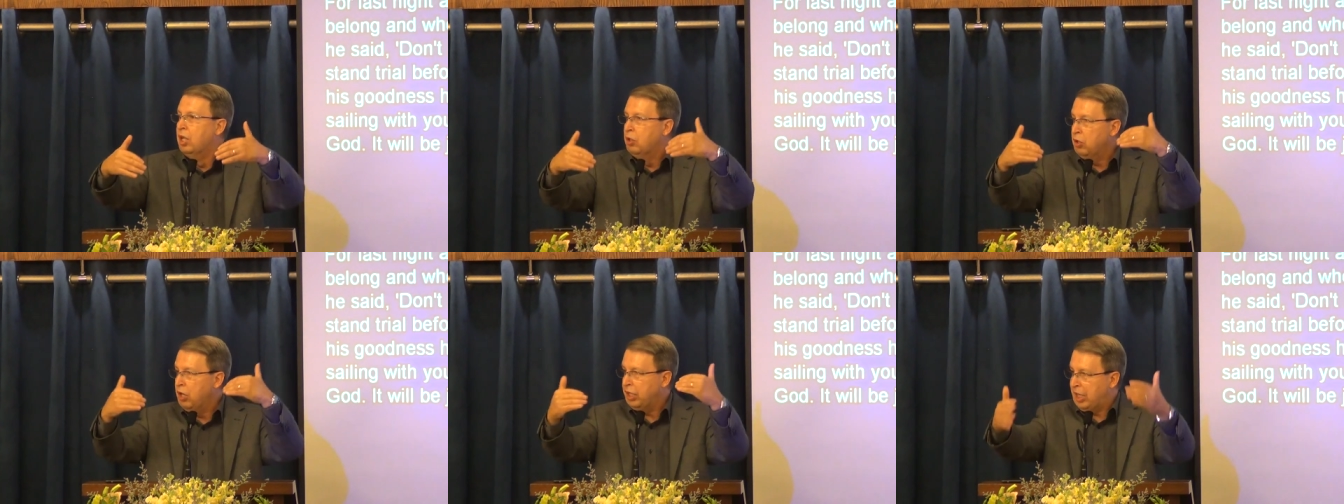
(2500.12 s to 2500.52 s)

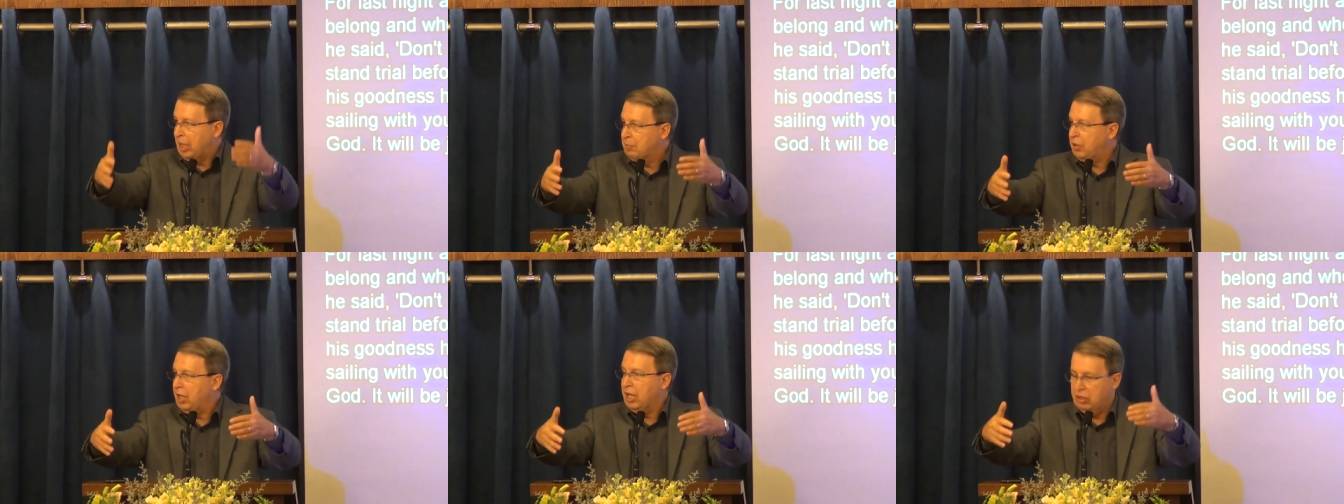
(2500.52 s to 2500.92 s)
to the
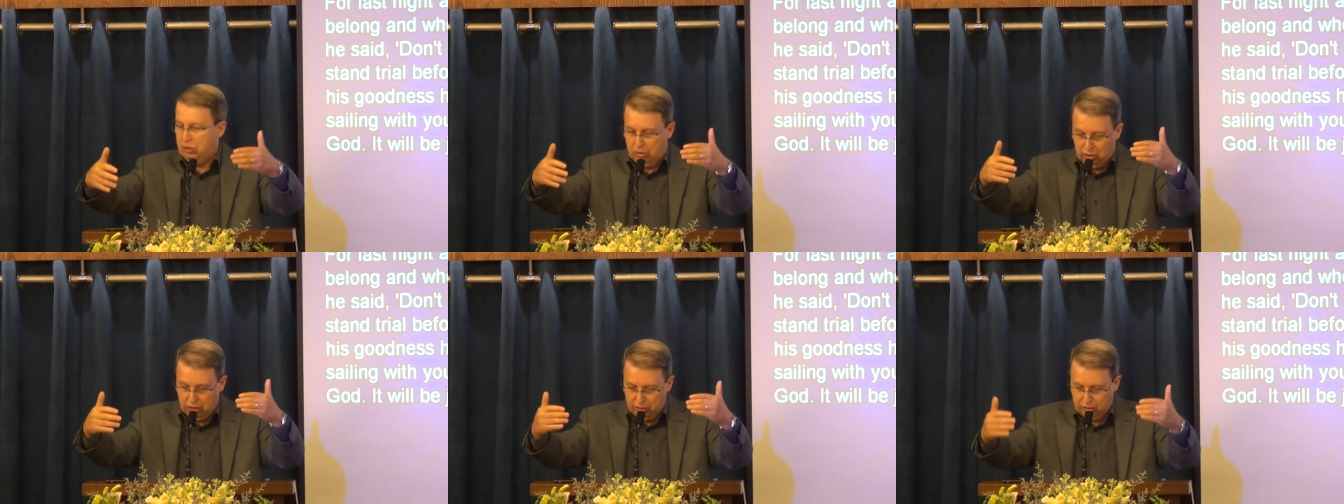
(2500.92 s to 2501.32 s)
captain,
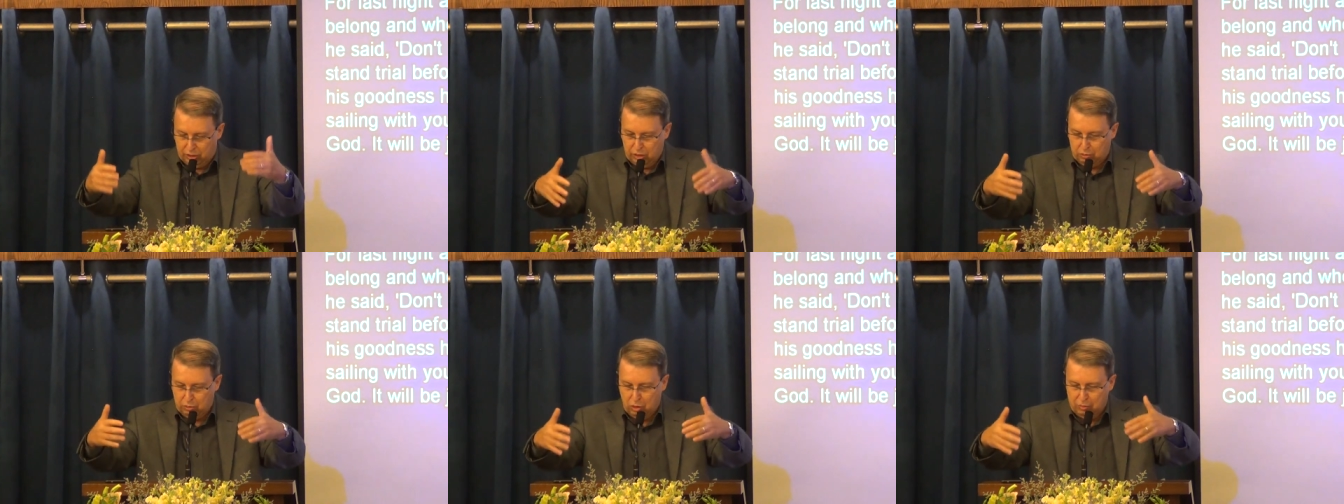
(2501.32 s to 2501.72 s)
to
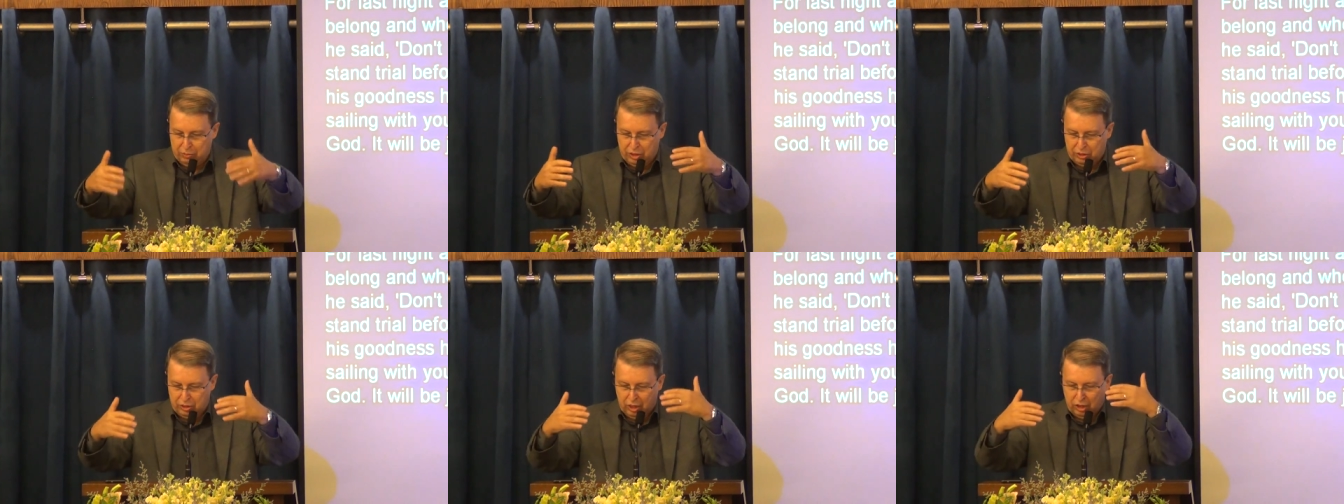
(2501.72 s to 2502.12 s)
the
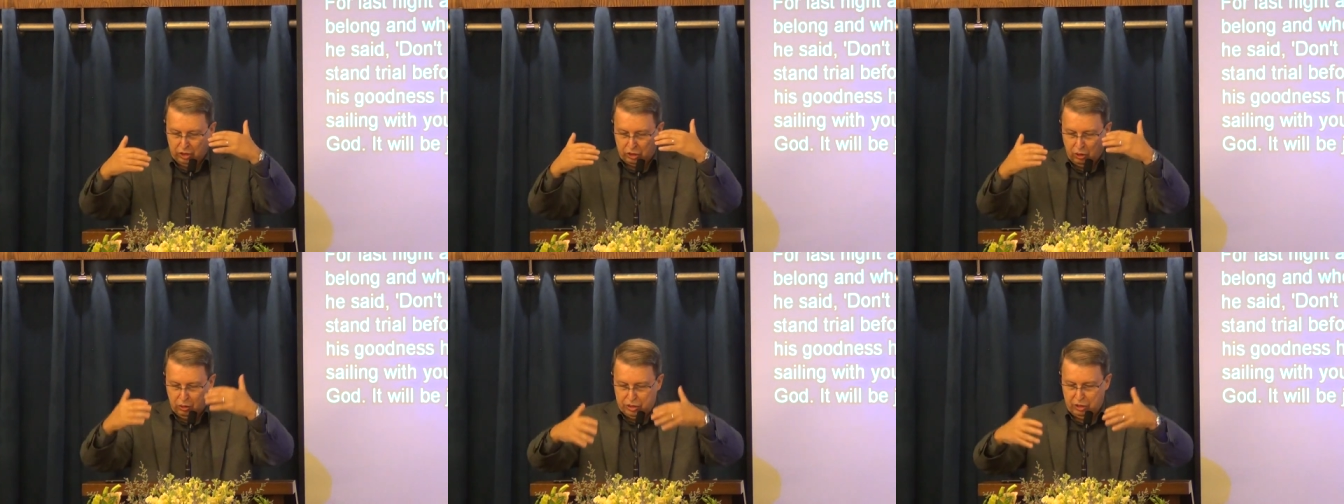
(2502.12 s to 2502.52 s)
Roman
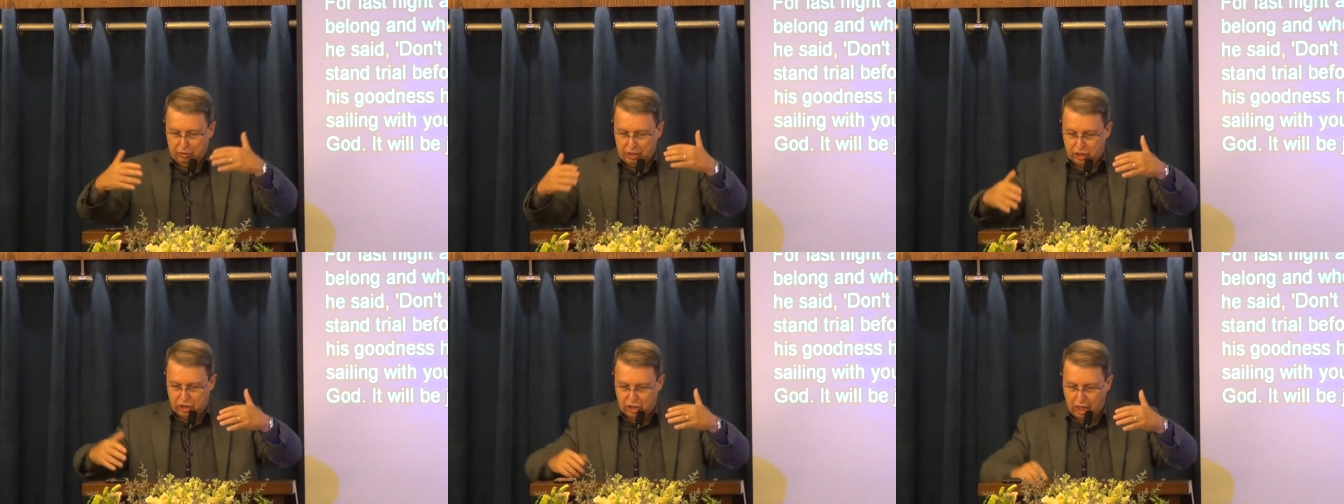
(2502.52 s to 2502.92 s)
soldier
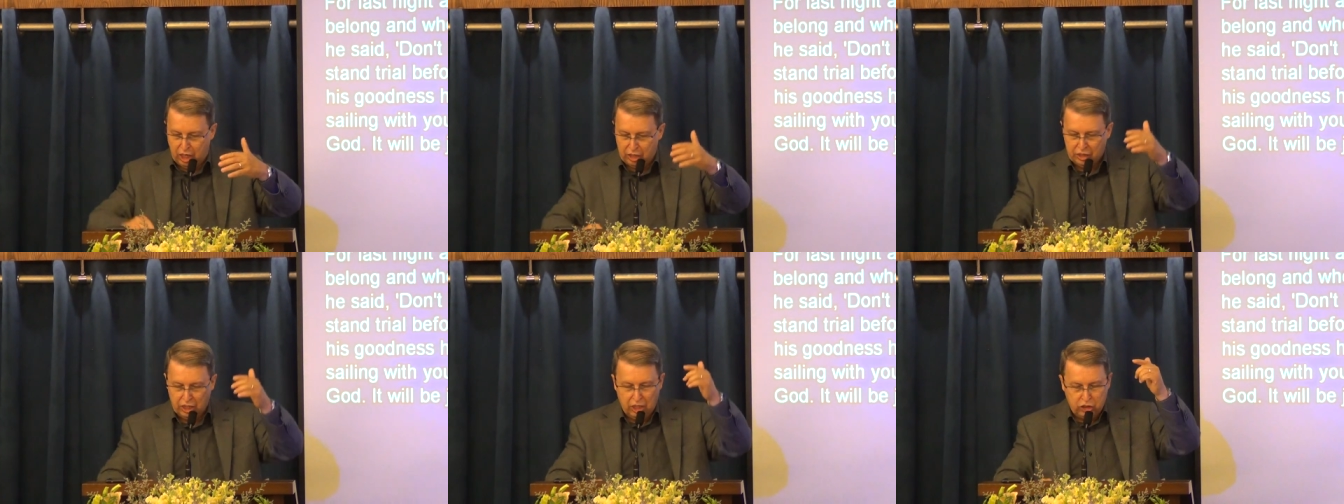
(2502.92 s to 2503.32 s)
in
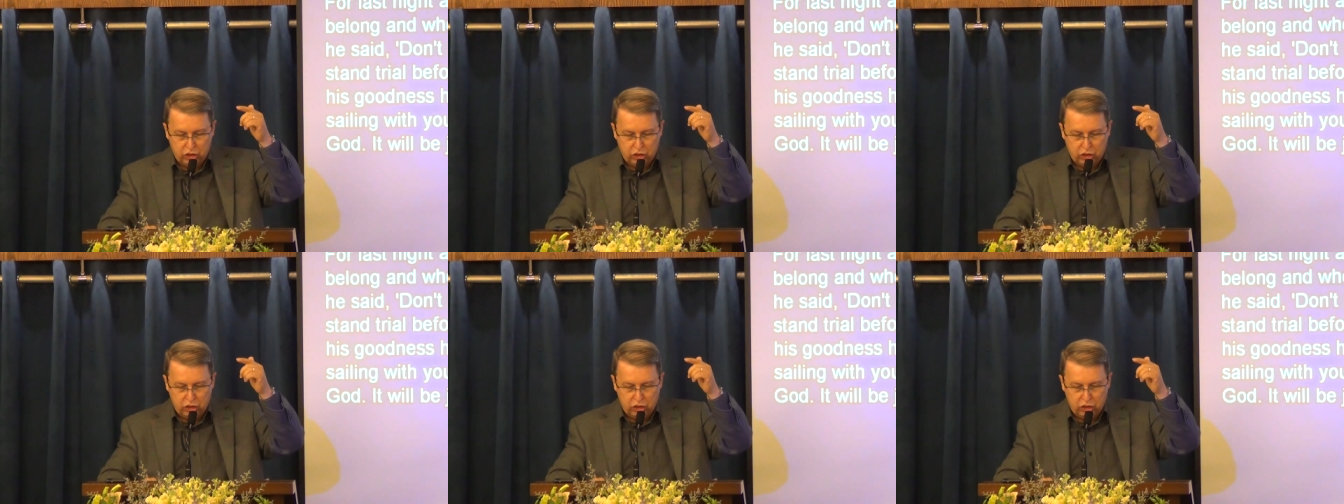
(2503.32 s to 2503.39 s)
charge.